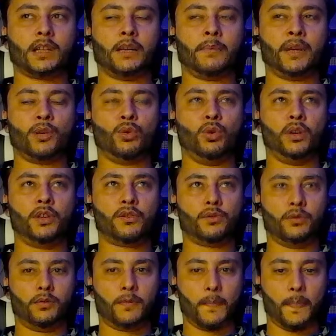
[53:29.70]
my goal is
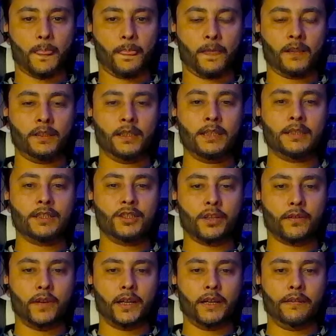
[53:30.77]
to learn the
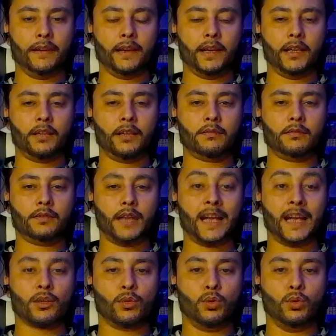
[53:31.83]
generative AI
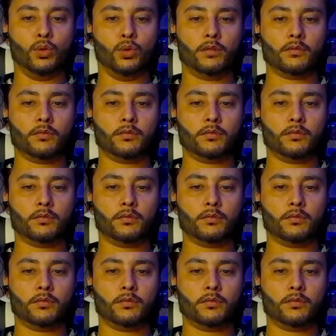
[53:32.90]
as a whole,